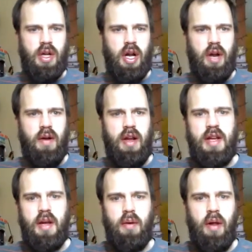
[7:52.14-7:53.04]
Alright,
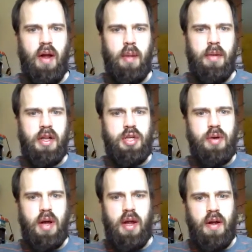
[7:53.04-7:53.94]
well, I'm going to
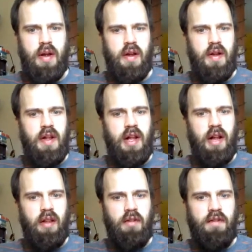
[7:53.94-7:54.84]
do a
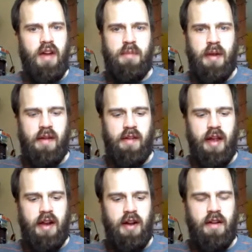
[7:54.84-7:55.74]
little 5-minute
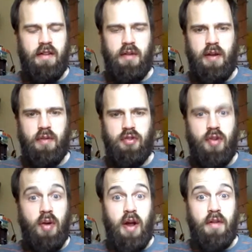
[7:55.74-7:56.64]
later here so I don't
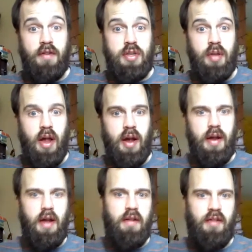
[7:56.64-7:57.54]
drone on for too long.
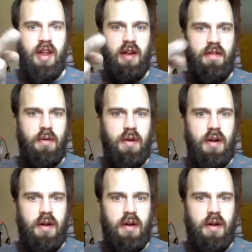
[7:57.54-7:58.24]
See you in a few.